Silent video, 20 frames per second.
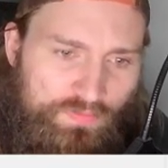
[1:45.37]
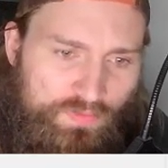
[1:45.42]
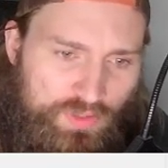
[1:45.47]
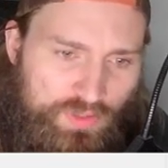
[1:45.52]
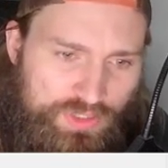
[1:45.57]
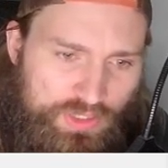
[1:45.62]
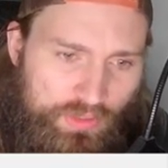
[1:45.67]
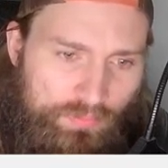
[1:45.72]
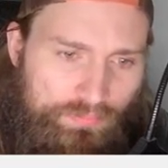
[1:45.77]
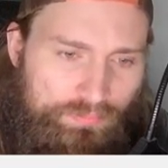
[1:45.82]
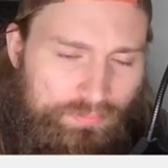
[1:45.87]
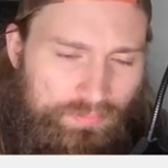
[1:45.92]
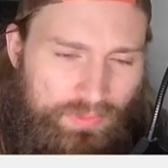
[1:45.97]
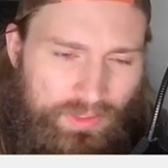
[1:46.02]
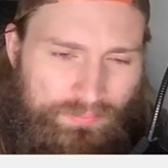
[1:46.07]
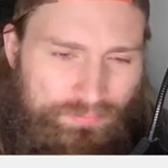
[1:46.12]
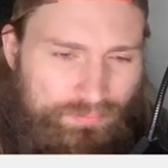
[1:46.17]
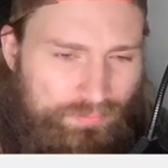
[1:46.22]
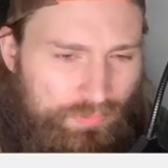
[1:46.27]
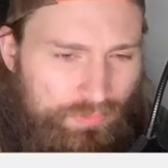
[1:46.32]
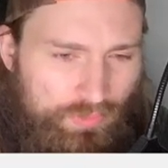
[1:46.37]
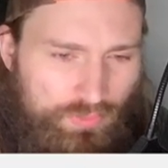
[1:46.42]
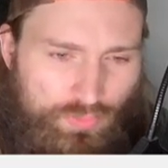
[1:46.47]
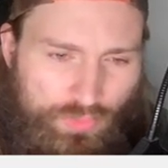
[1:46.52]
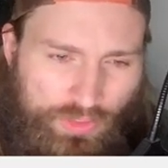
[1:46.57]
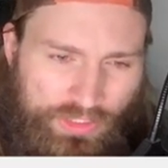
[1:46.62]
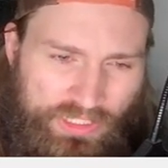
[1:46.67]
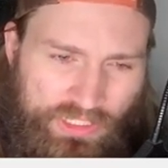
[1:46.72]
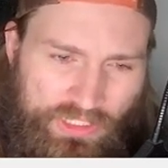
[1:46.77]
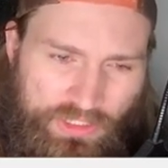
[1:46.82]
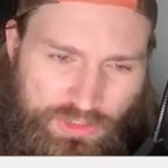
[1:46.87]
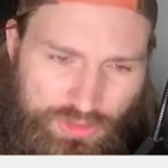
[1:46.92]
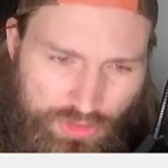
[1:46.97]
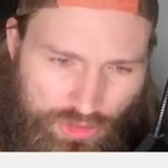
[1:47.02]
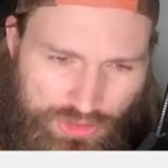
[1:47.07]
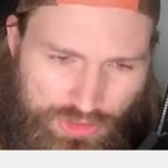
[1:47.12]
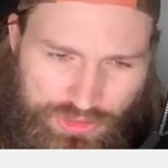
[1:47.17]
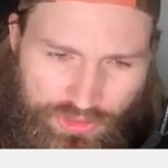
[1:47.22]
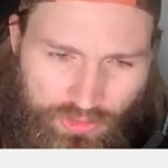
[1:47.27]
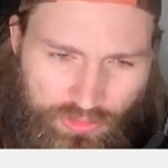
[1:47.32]
versus Ricky
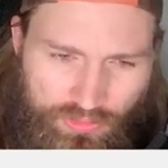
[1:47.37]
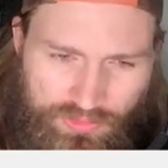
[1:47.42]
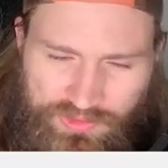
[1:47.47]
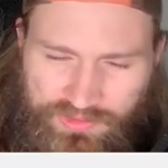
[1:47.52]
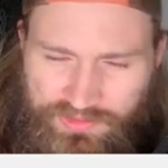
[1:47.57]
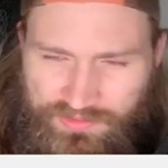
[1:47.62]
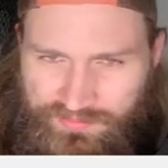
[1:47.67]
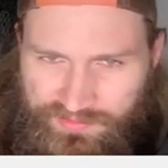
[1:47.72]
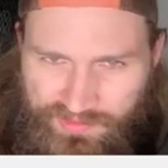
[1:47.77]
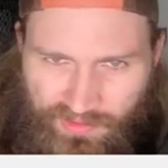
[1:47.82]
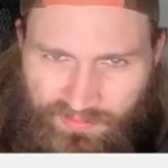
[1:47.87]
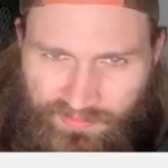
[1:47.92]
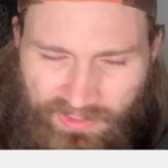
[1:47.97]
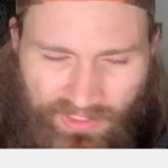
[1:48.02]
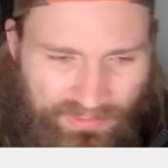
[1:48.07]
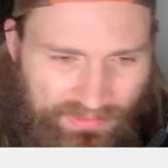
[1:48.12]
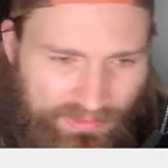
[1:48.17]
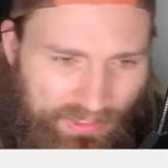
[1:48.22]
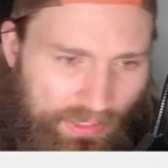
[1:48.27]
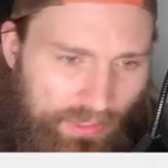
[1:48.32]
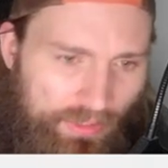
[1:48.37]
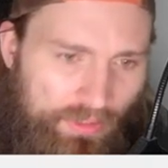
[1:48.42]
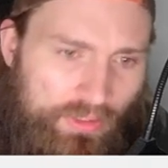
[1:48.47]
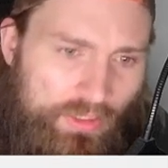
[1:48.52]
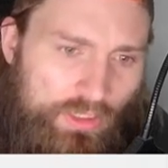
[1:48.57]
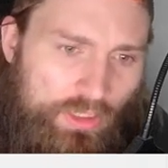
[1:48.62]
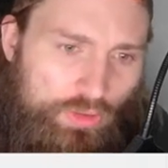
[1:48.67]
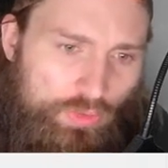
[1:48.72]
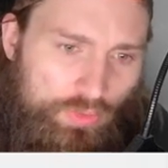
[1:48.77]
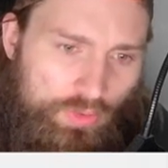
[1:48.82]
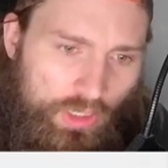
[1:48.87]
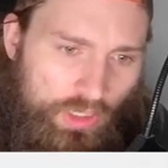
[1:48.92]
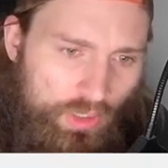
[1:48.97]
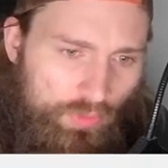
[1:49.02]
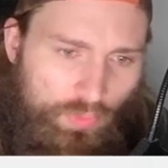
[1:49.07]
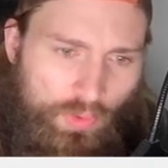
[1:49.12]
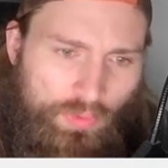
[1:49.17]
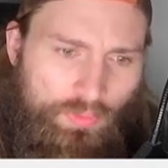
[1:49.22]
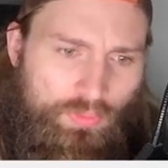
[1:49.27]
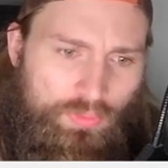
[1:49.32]
Tercios, something like that.
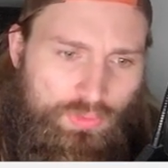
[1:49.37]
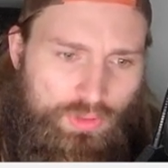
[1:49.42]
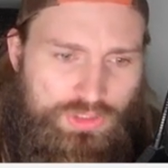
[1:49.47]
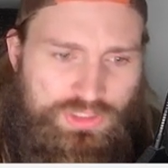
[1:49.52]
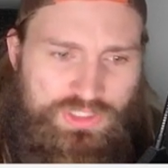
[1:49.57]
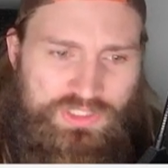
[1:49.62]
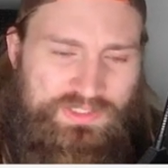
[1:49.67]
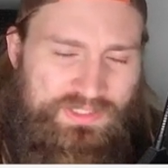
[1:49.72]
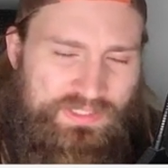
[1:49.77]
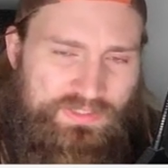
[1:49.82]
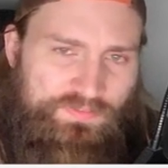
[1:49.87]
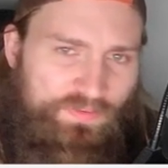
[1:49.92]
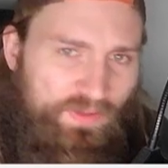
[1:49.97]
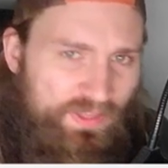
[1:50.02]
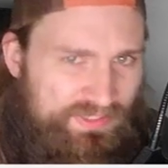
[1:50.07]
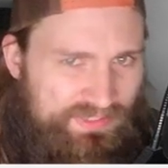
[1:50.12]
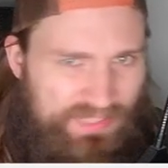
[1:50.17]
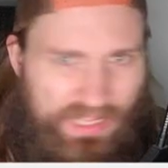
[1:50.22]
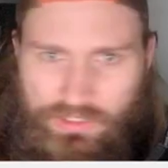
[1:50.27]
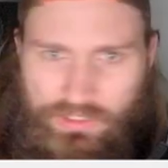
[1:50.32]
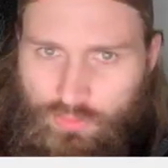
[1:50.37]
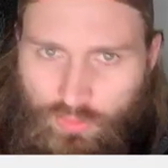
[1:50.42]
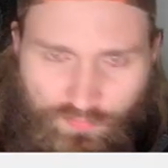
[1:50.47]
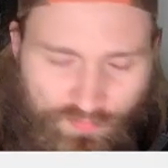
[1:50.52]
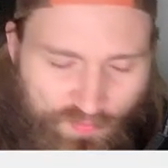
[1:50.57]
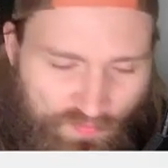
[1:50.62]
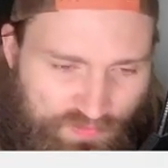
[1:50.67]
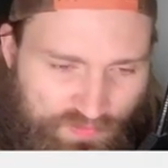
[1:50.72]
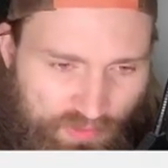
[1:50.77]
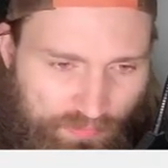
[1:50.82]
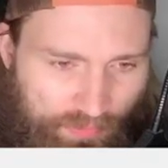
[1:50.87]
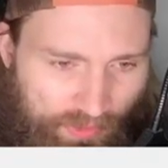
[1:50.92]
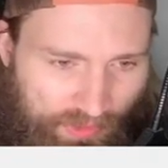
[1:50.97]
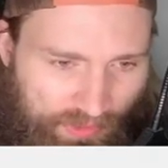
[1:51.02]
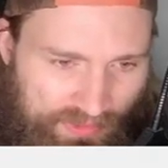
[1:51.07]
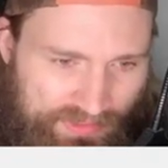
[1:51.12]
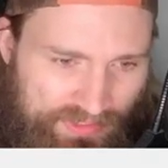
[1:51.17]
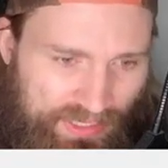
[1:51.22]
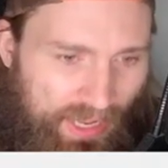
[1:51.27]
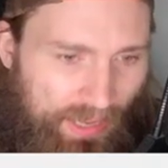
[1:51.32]
Raul Rosas, this fight's not going 15
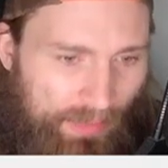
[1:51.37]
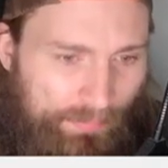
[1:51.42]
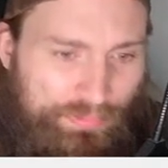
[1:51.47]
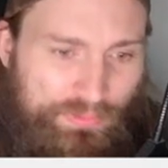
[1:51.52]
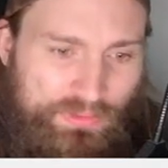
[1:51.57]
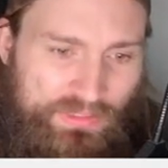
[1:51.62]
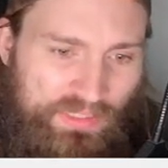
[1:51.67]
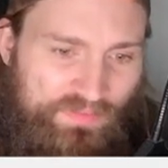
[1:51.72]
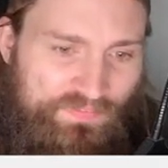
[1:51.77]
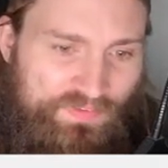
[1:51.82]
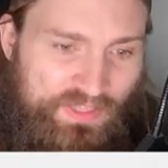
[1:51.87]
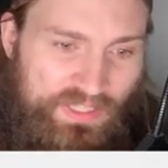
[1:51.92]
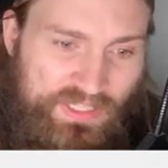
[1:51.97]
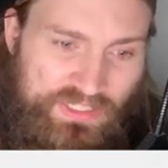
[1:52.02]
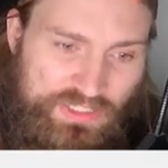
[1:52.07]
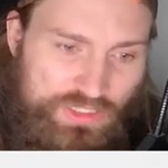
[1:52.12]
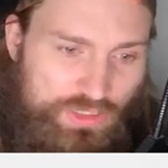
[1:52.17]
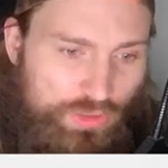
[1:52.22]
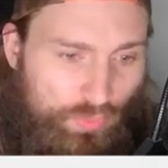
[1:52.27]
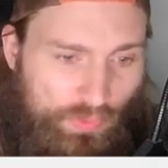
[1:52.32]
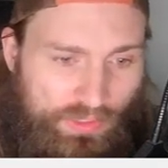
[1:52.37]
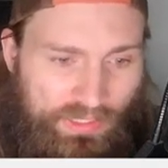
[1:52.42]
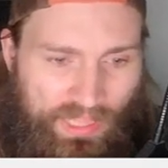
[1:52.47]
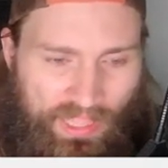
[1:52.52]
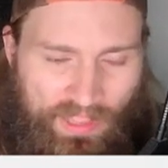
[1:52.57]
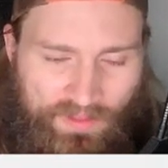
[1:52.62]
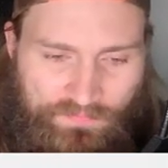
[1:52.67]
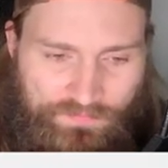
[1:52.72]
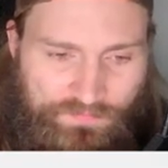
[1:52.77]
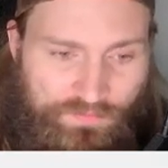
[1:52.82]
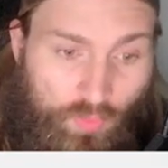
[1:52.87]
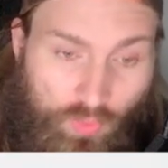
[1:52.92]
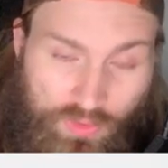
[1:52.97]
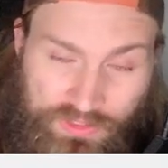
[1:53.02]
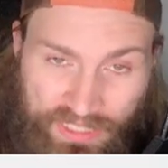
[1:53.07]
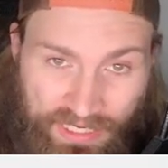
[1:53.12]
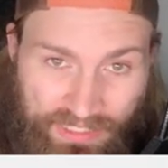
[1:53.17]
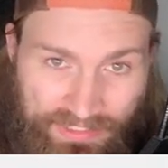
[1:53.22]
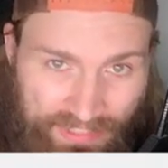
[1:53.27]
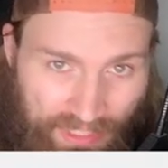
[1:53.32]
minutes. I believe he gets 3.5, 4
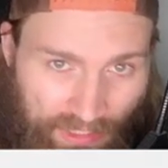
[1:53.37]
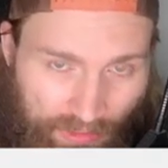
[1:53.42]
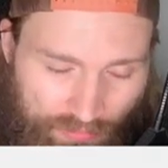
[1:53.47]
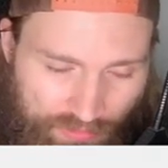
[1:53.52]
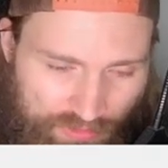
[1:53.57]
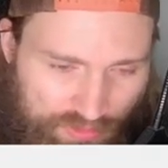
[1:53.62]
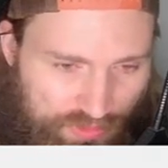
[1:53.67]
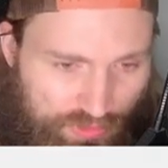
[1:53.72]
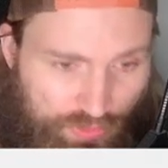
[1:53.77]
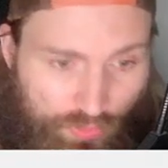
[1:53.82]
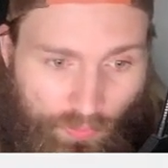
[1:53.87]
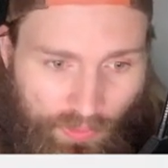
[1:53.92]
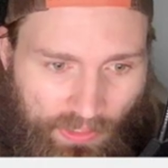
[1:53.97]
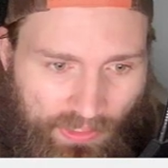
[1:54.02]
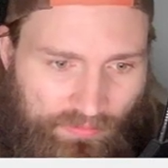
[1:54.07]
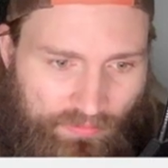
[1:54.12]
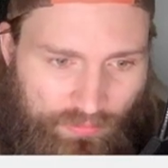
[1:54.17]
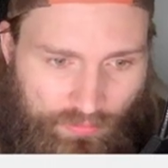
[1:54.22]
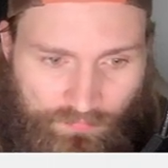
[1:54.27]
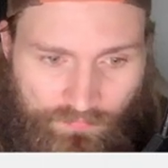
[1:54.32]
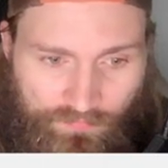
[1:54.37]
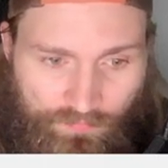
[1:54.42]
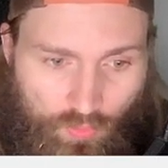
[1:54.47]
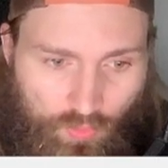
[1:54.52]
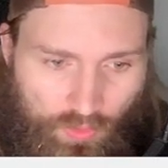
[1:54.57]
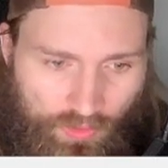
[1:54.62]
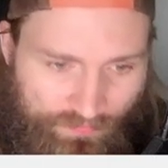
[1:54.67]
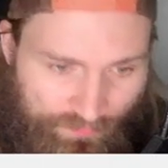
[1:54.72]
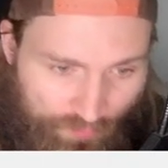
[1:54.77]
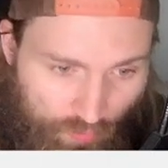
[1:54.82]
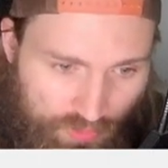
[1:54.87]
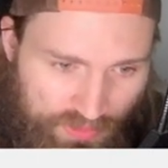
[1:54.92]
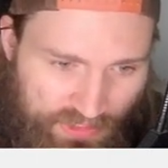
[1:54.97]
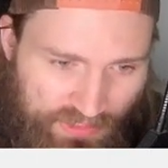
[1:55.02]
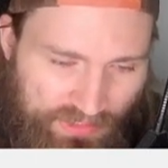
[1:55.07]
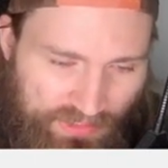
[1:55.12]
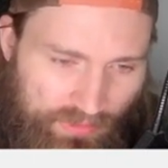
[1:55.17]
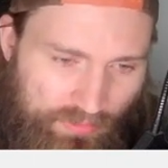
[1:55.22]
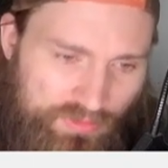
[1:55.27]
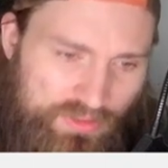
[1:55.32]
takedowns to win it, 4
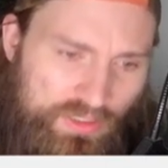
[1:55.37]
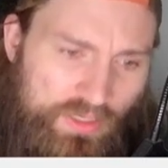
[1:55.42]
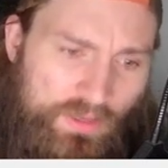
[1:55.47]
takedowns.